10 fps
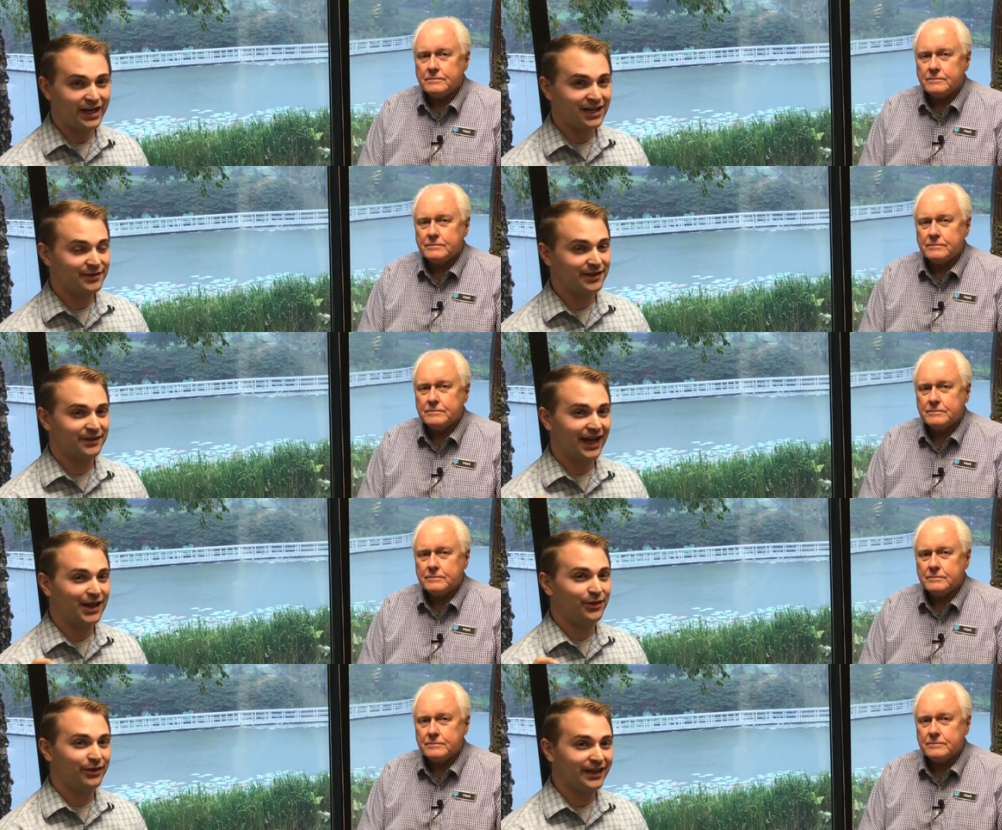Speaker 1: one of, if
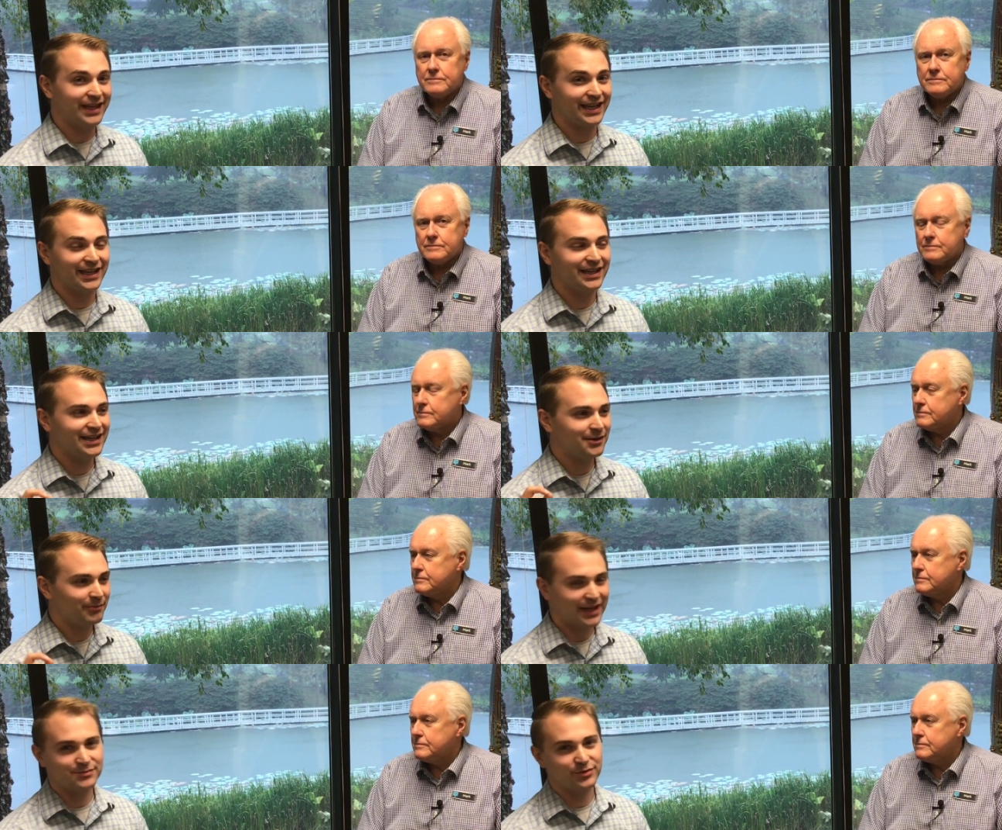not the
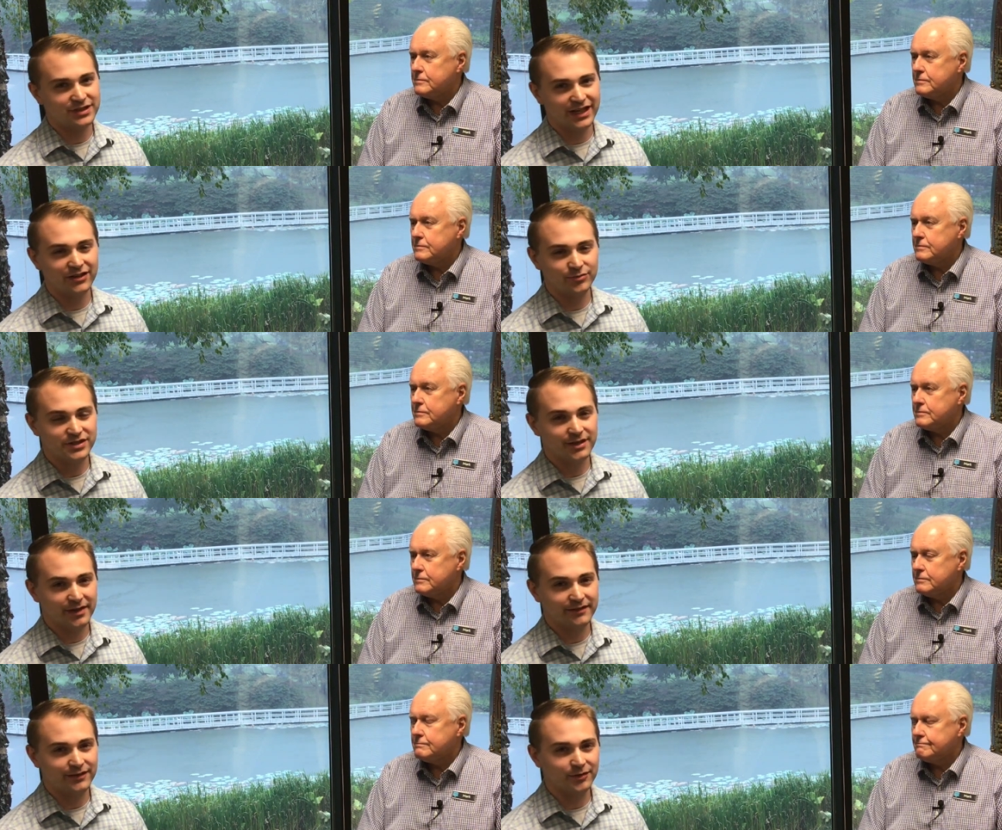best put together
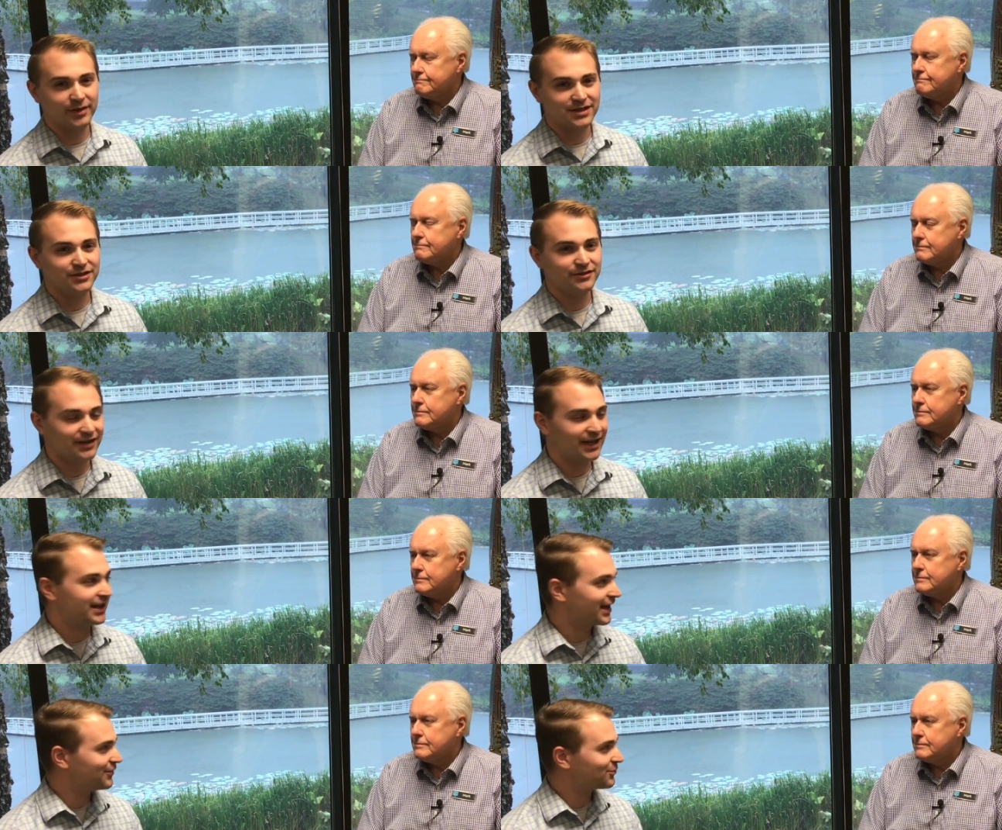museum I've ever been to.
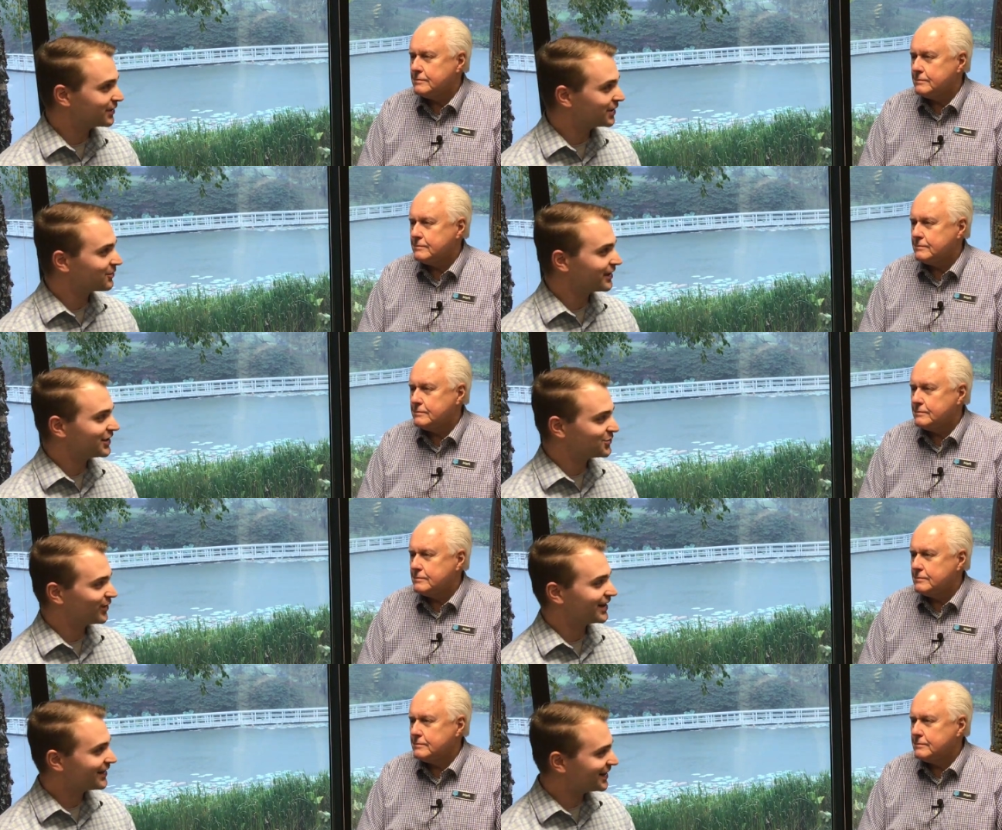I, I really, really
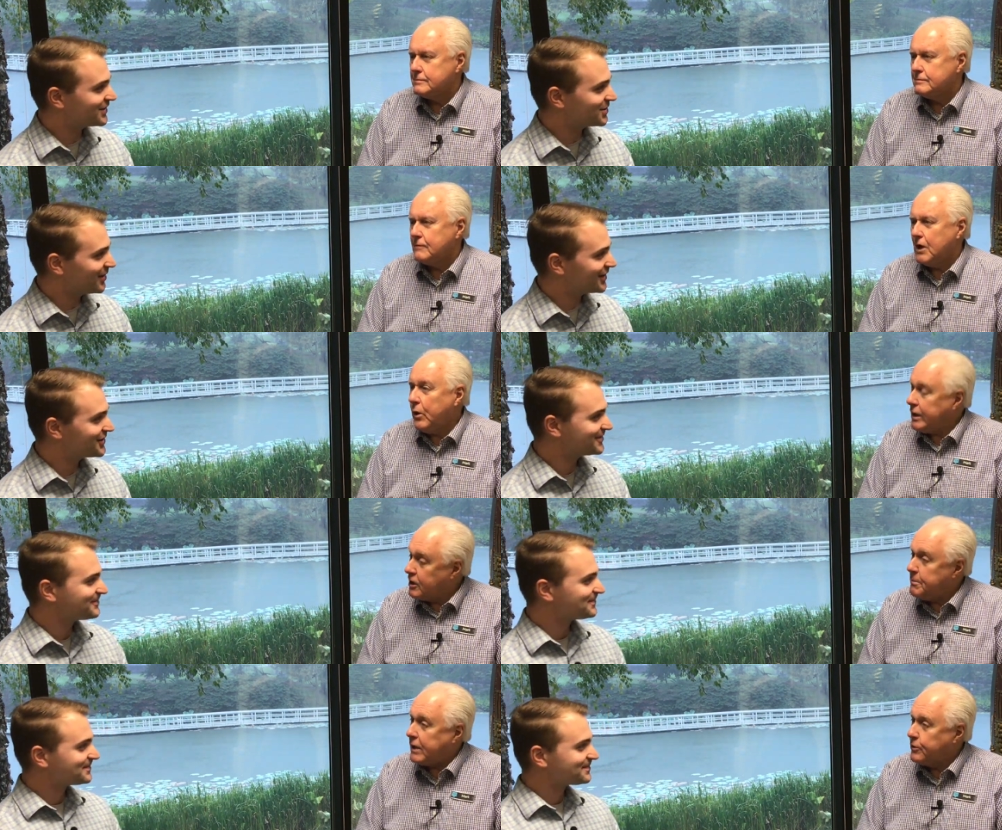enjoyed it. Thank you so much.
Speaker 2: All
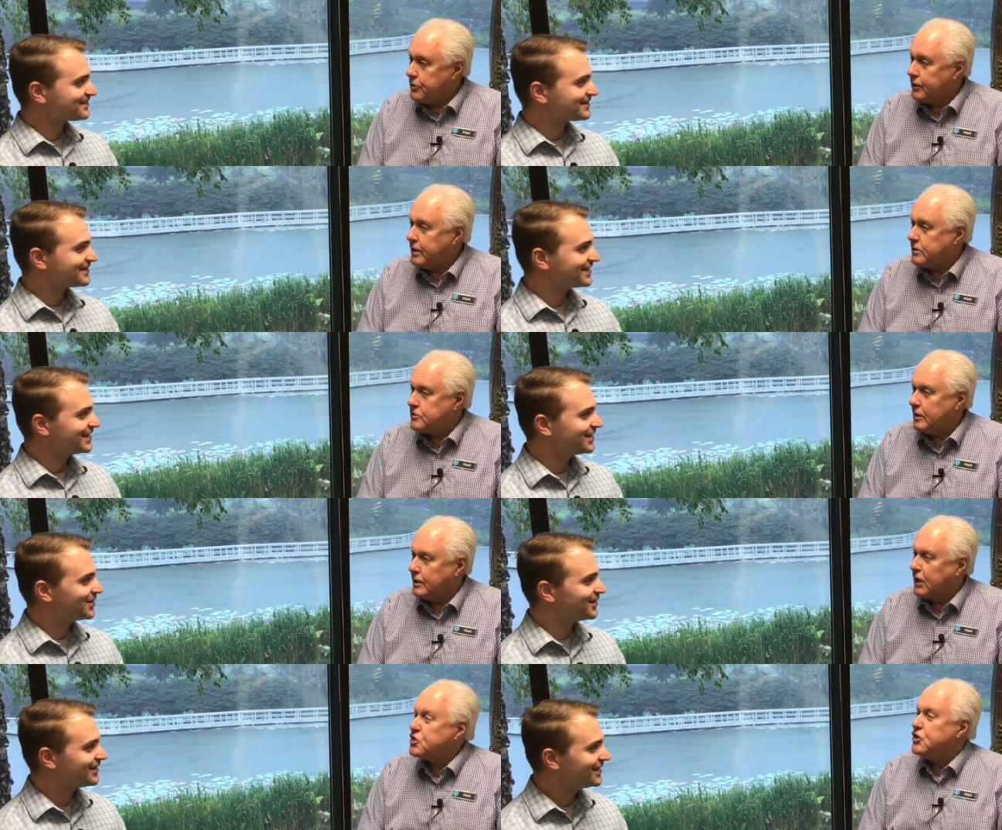right, come back with your kids
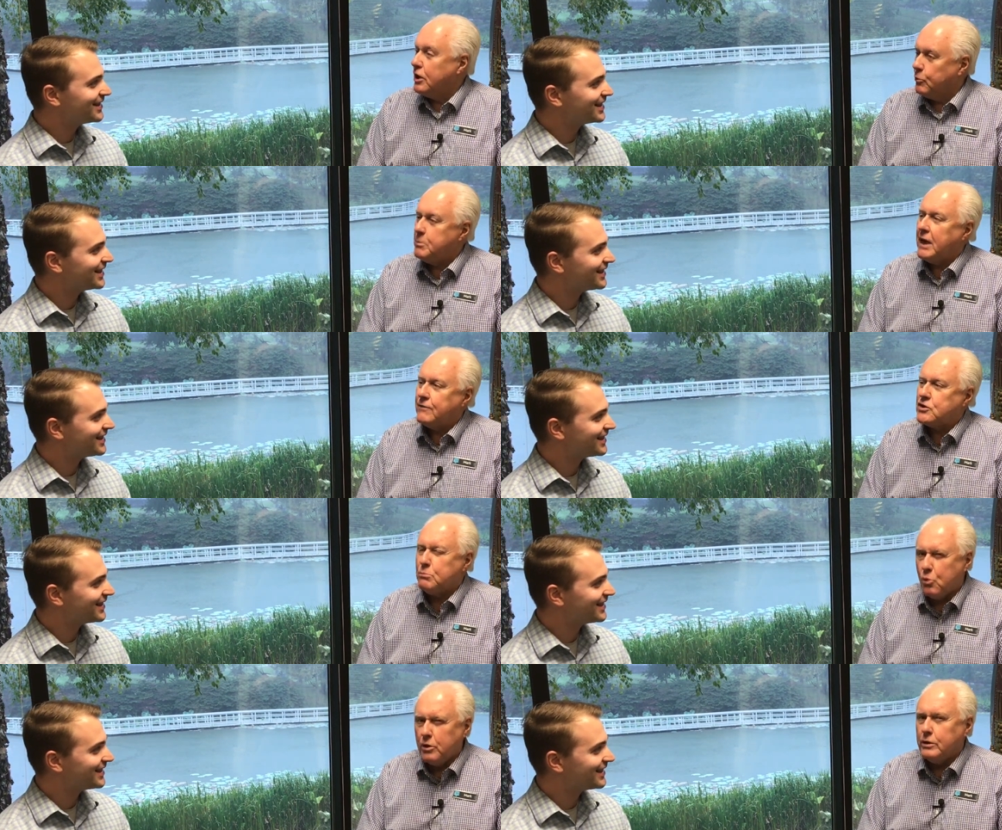uh, next year. We may have
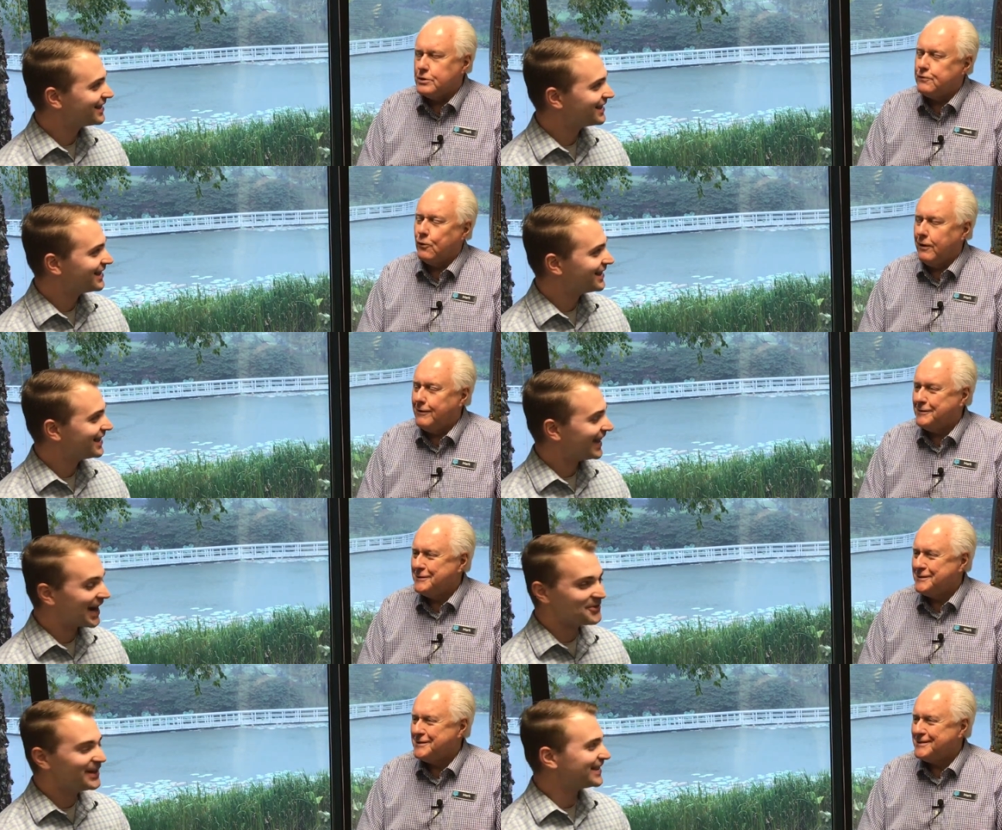some more news for you.
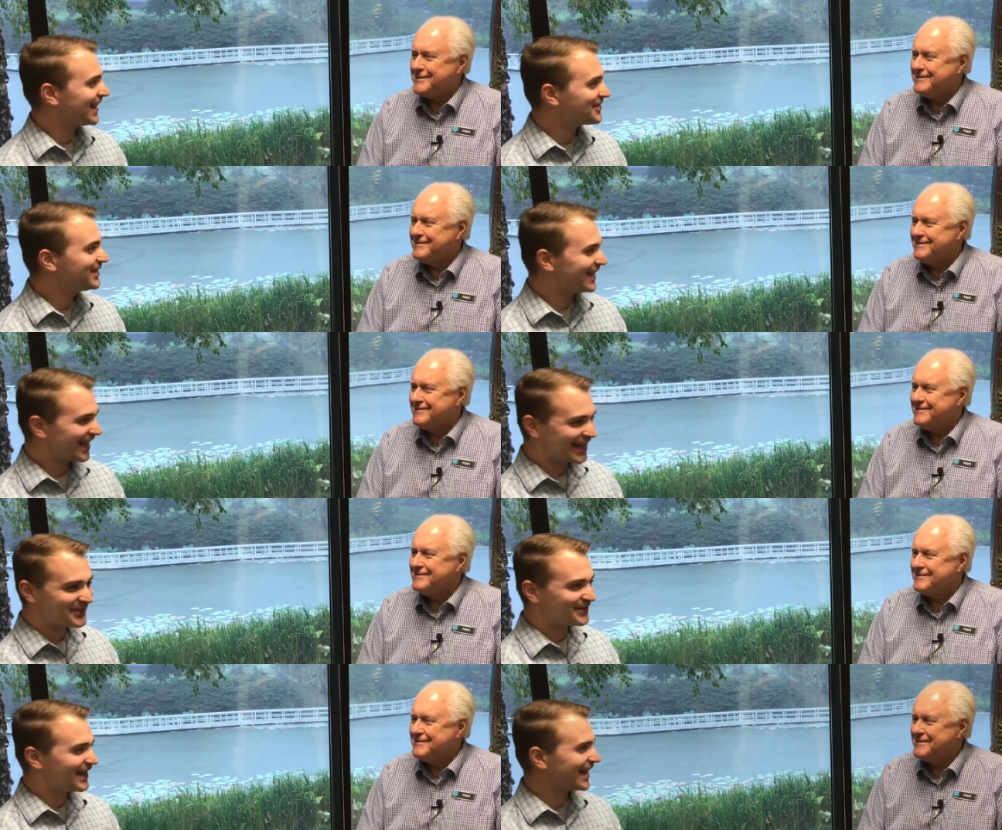
Speaker 1: I will, I will. I
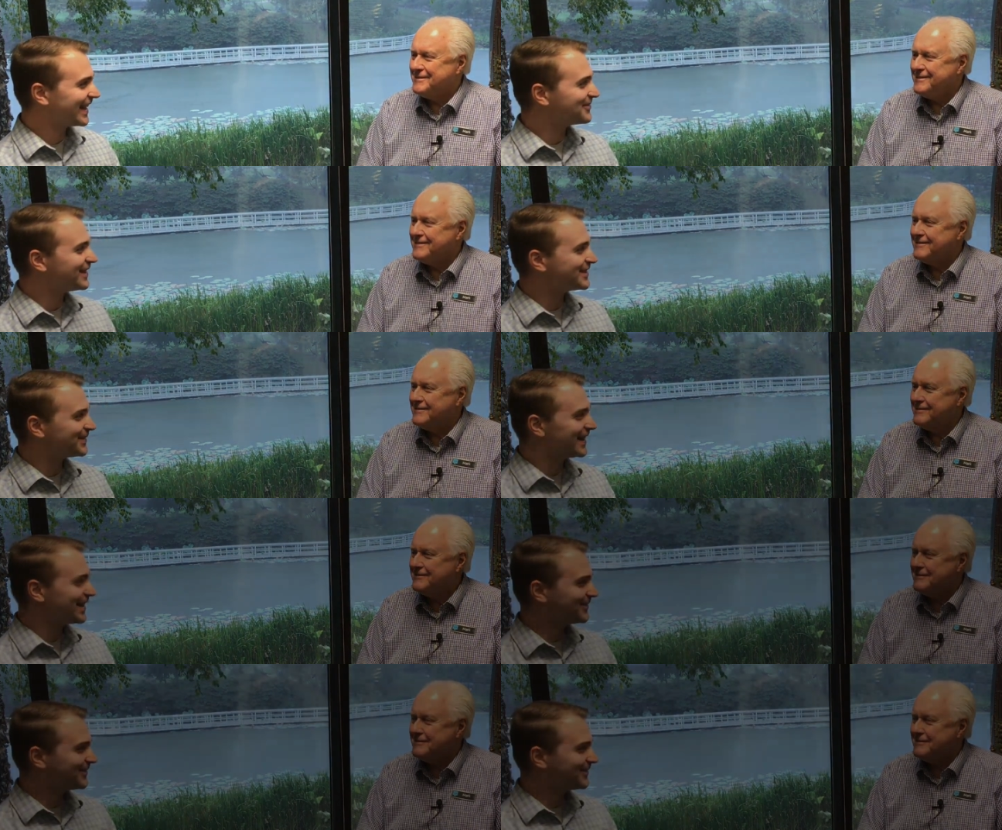have to find, I can't wait to